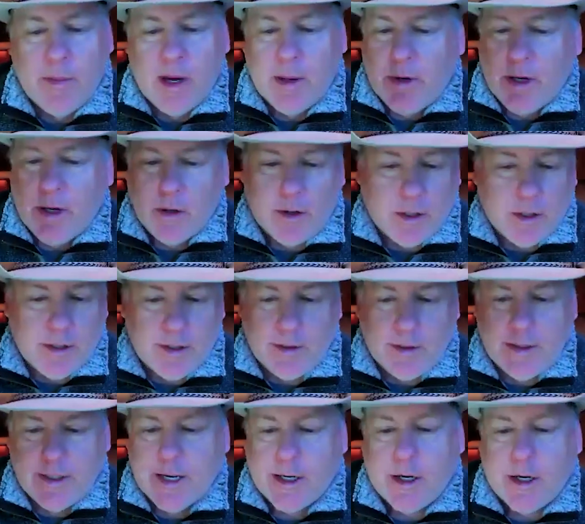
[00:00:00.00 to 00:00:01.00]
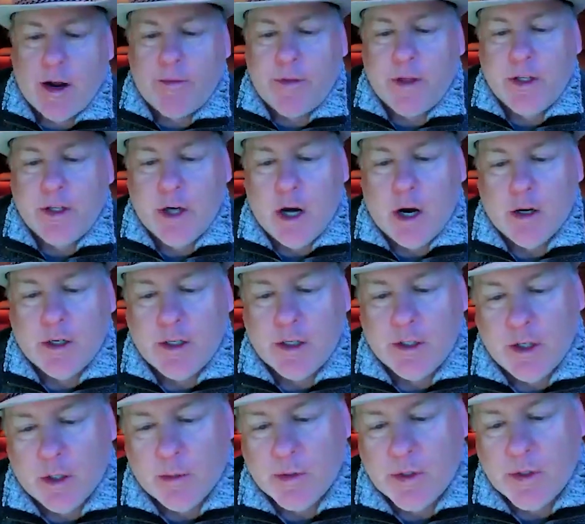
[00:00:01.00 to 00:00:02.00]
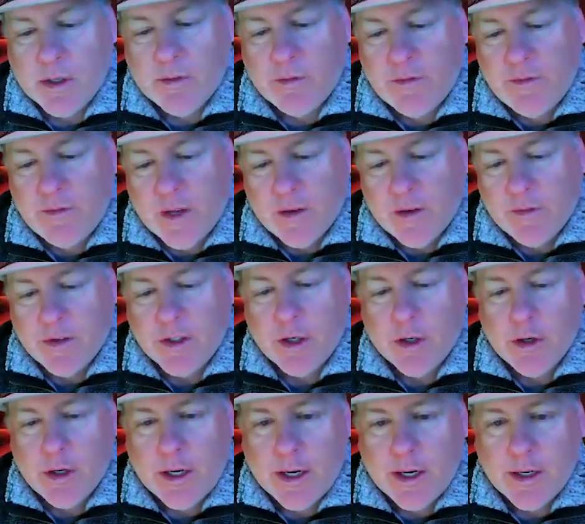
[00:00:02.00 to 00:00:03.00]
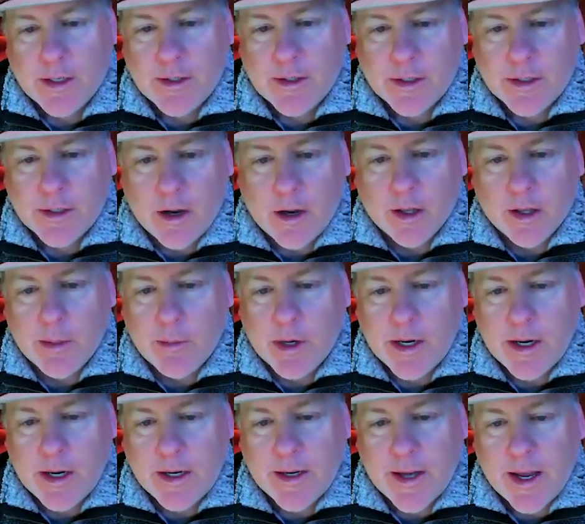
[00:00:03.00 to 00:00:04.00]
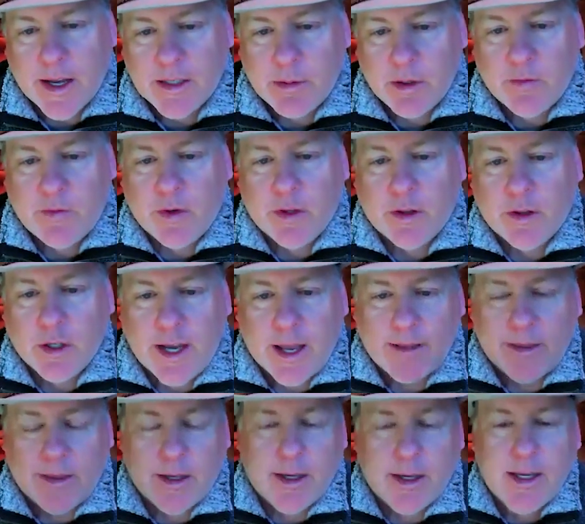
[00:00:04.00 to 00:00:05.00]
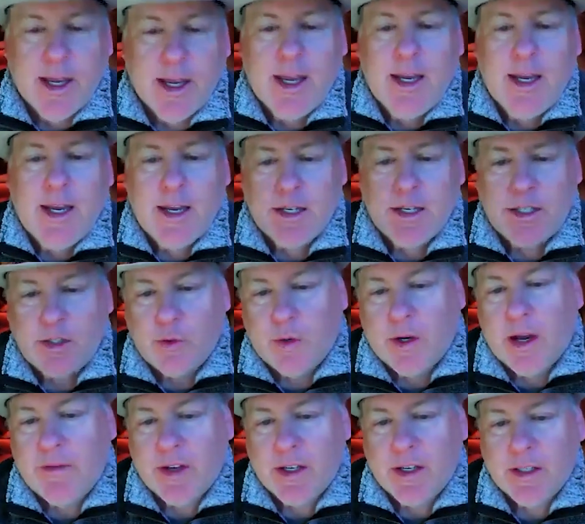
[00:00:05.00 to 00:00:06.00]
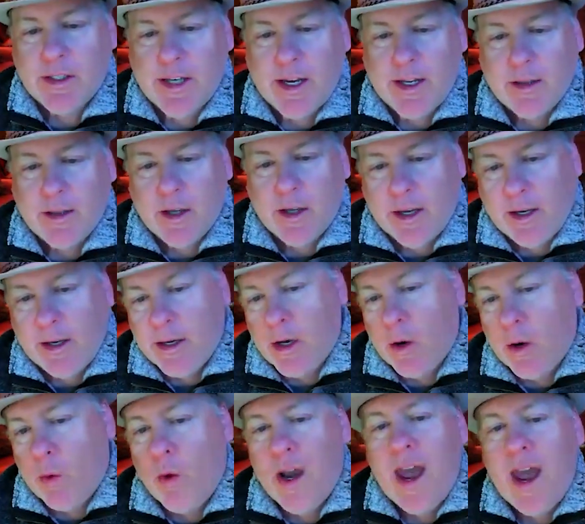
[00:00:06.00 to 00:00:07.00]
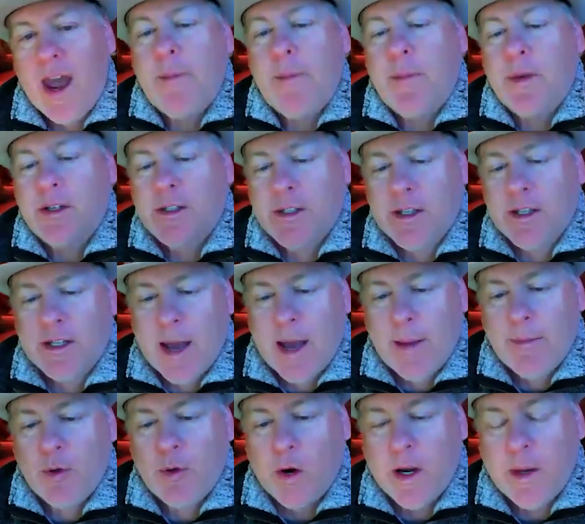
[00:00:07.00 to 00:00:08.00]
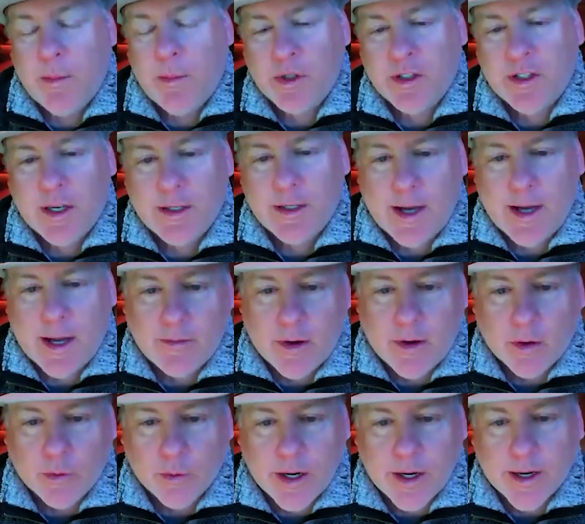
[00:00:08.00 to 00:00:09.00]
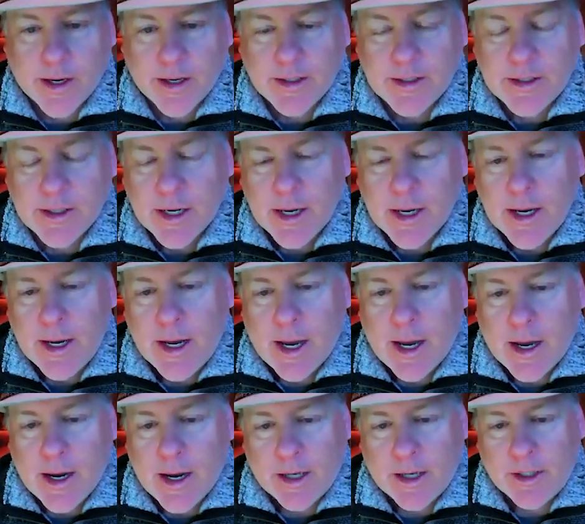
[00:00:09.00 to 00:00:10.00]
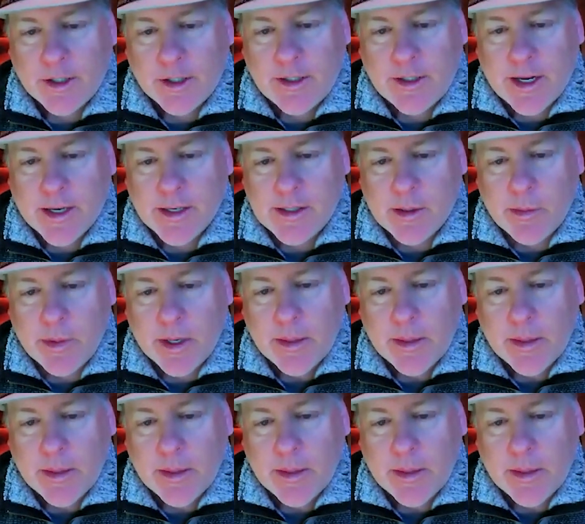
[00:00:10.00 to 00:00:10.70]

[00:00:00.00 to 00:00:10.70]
maybe you could set it off the charts in terms of uncertainty. It is an unlimited index. But if we look at the history of it and say, look, what happens in the top 20 percentile of all readings, it actually tends to